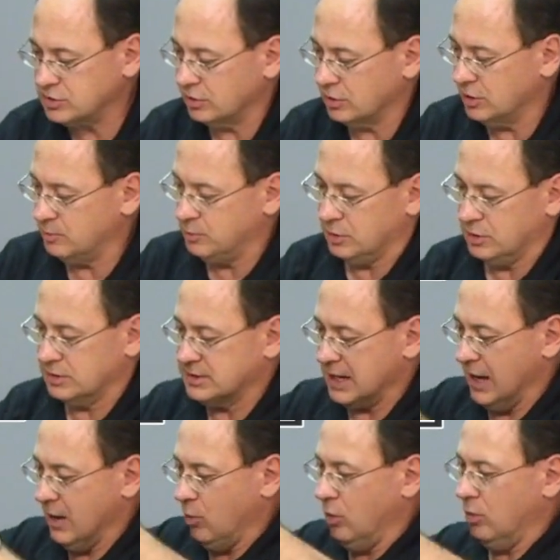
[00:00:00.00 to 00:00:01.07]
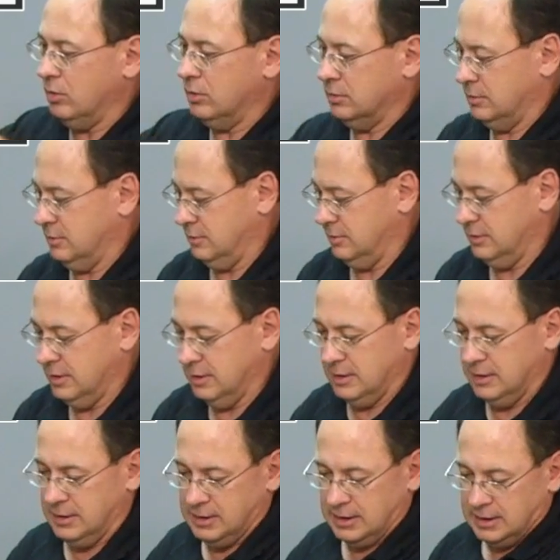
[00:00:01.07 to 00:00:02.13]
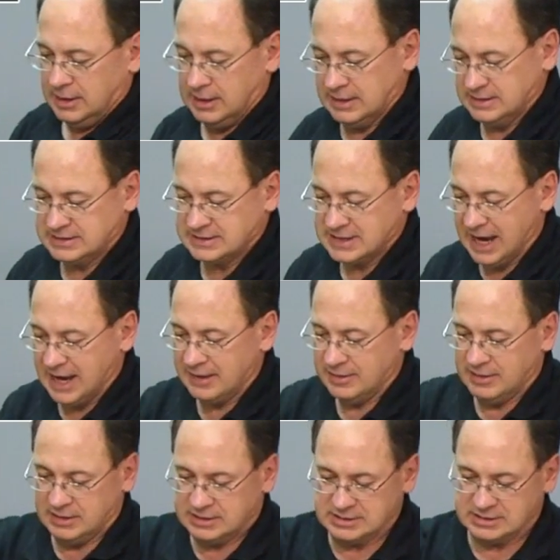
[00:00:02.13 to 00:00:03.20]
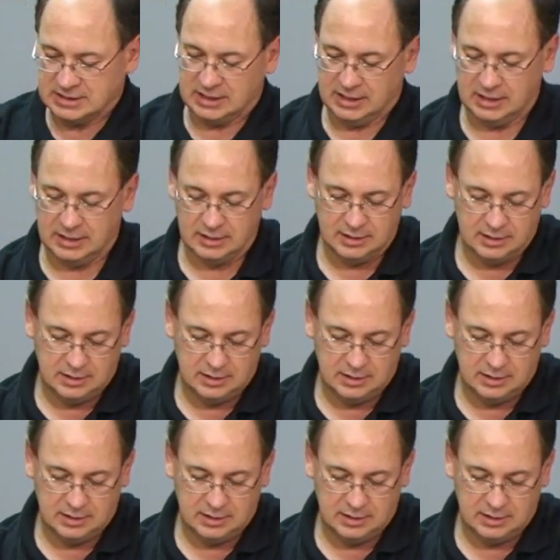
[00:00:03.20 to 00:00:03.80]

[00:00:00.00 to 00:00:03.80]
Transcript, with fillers: going to put a towel inside this skin.